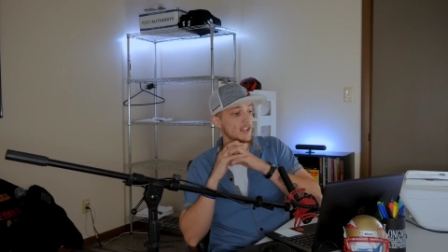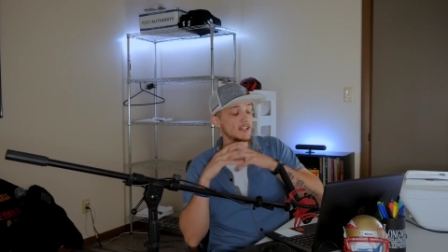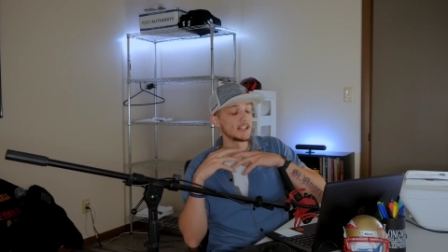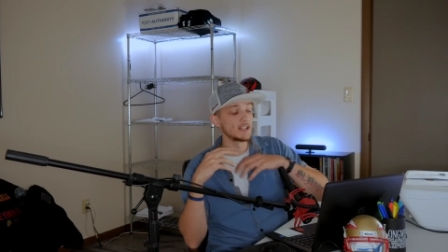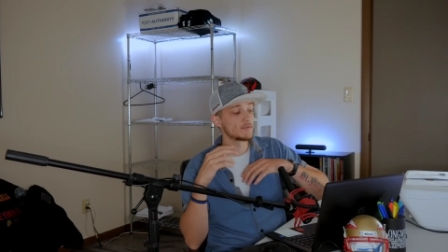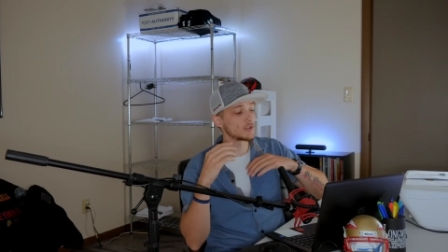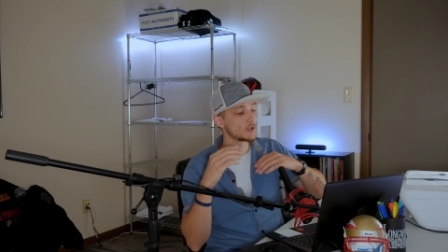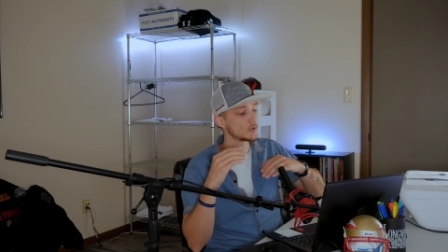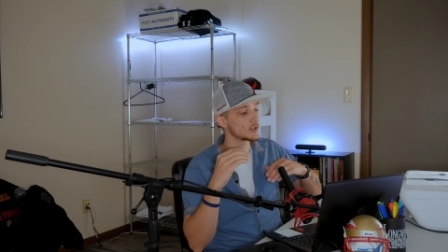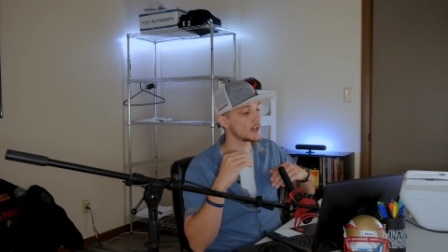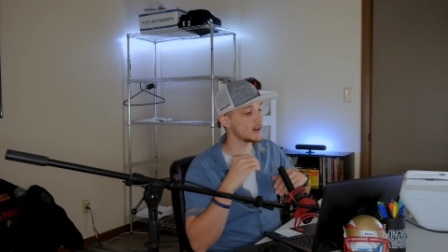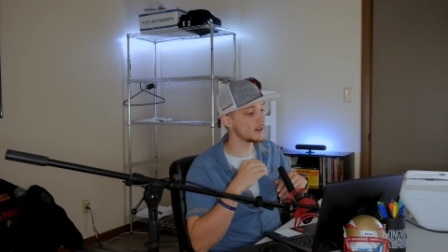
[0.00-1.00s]
And even
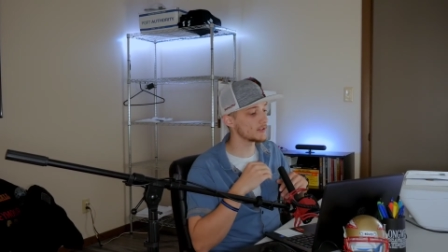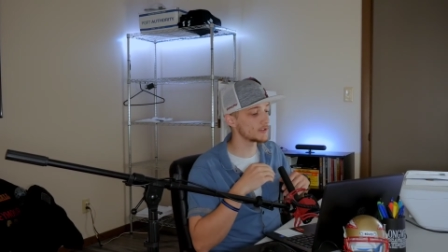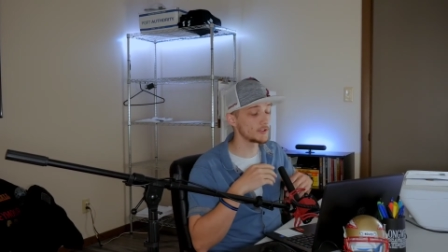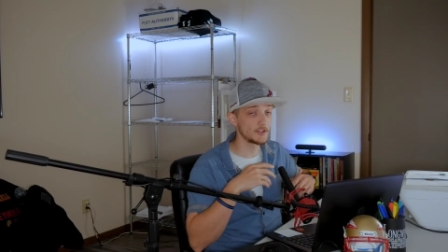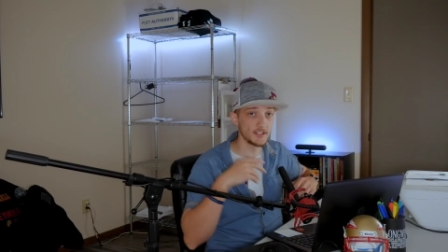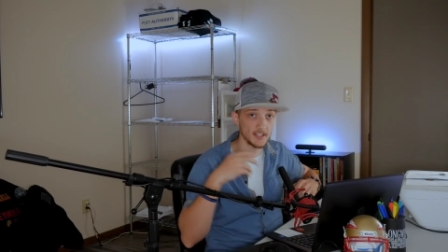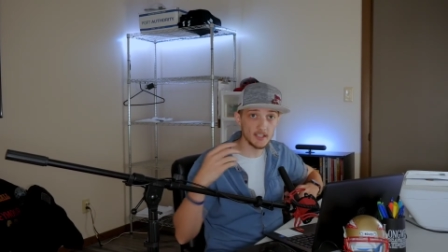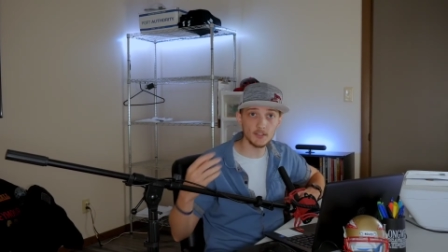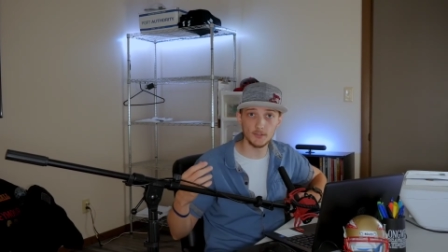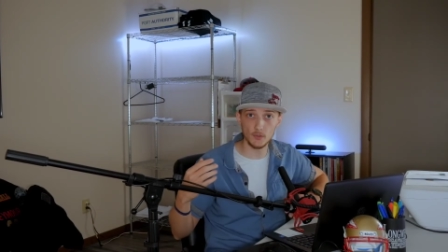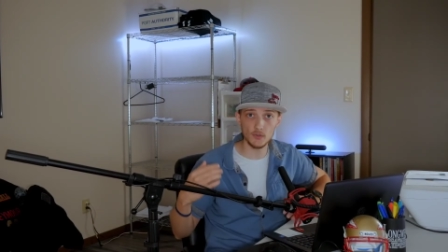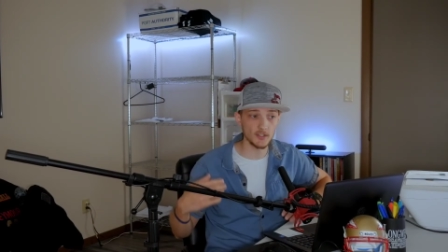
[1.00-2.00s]
though God
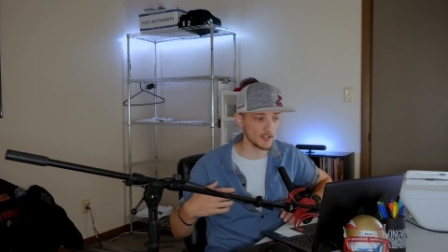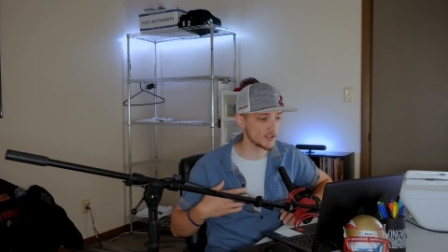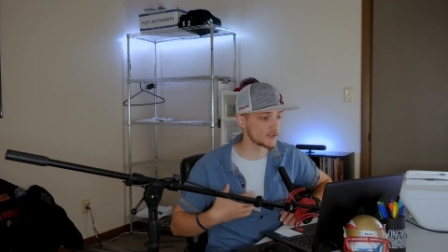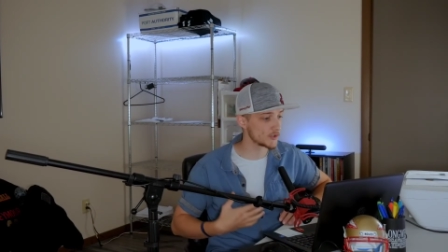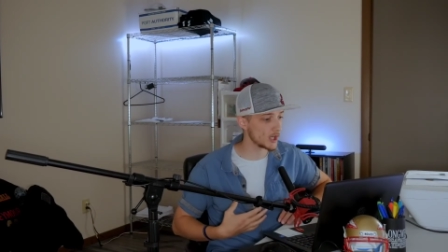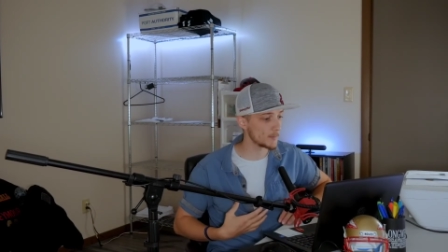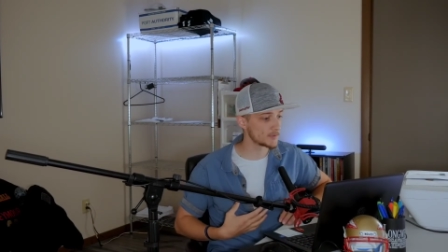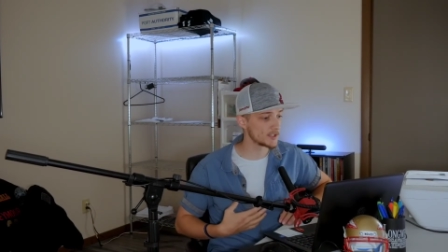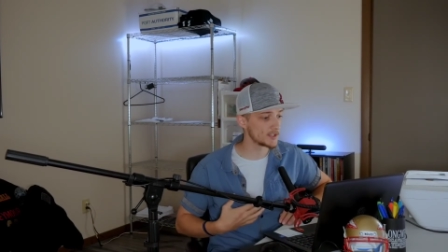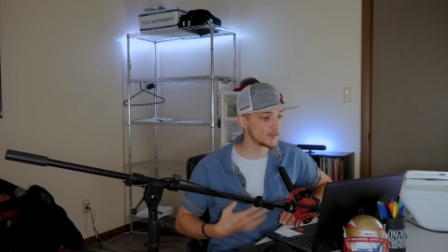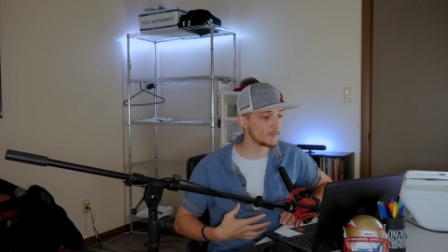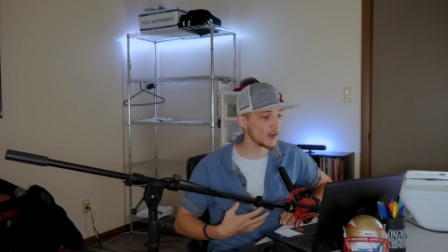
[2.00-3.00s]
did use this job
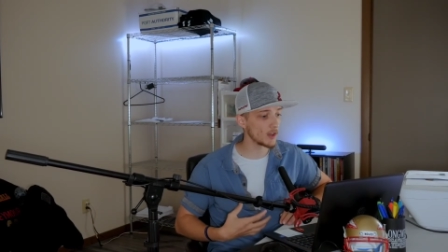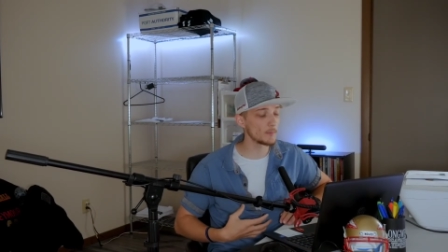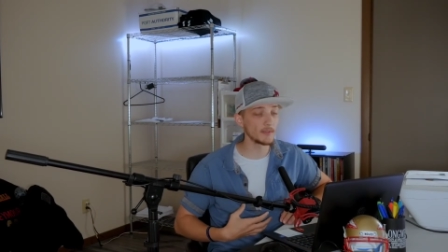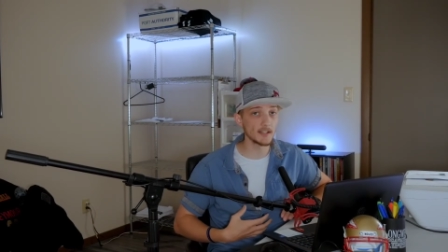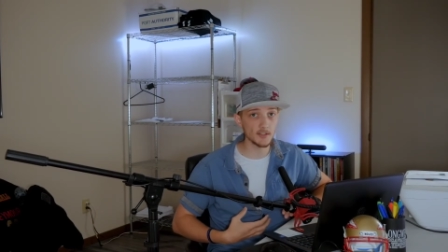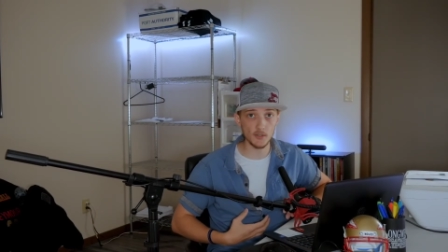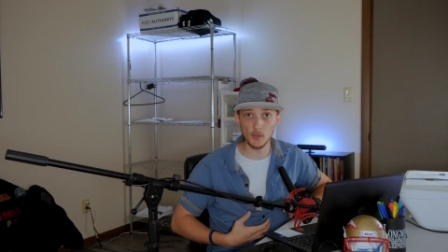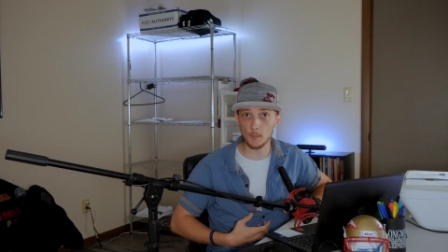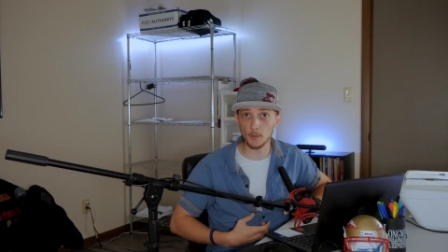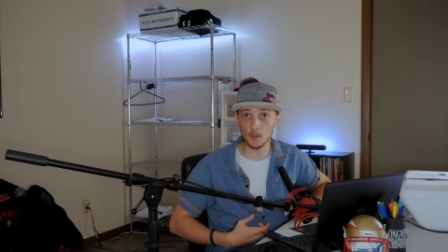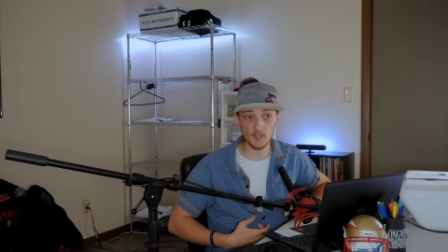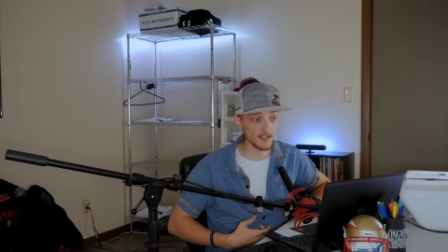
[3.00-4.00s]
to develop me into the
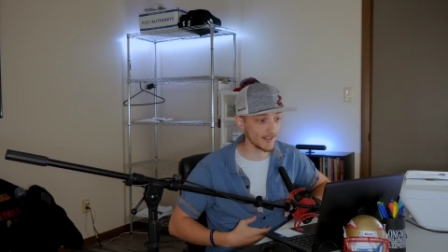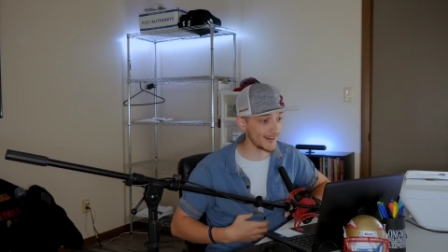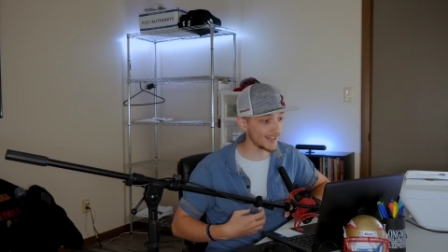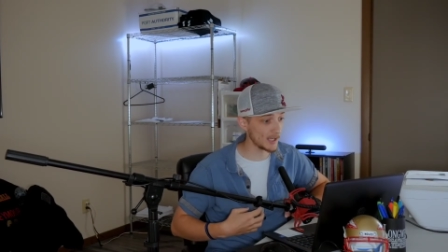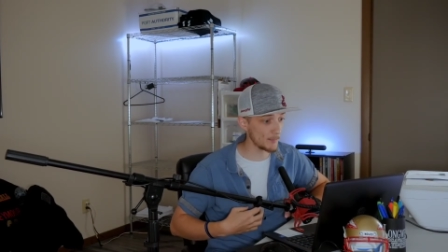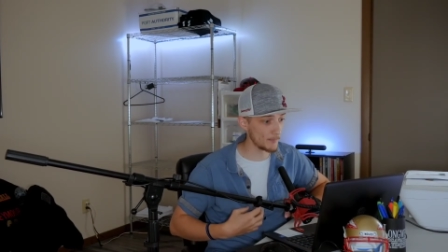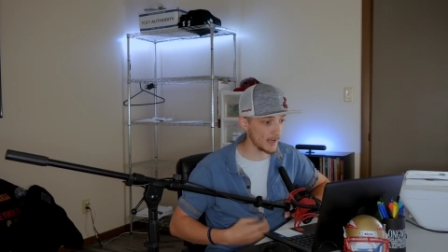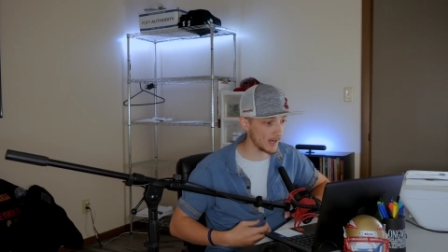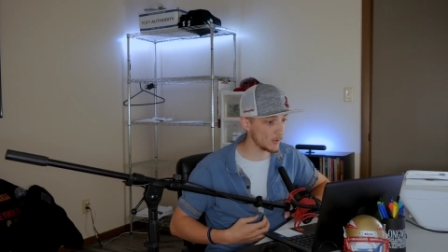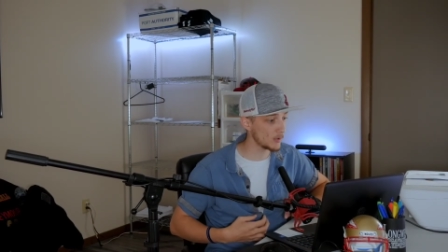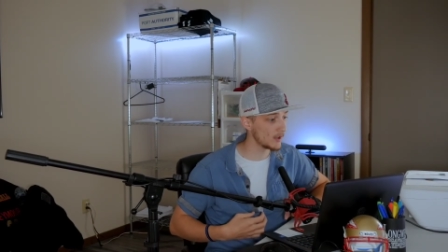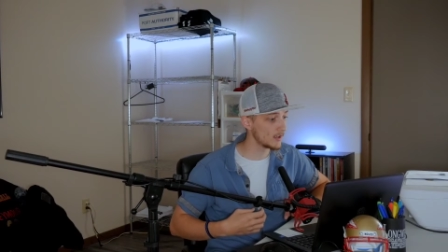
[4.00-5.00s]
person that I am
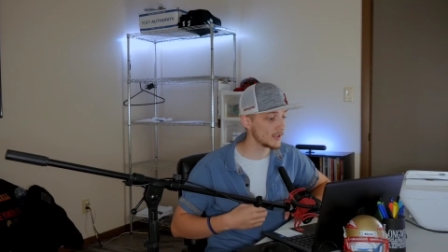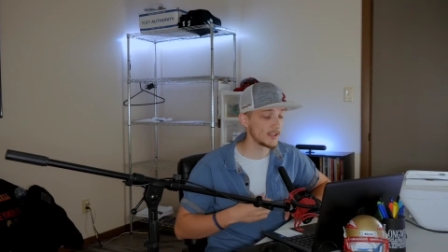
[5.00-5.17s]
now,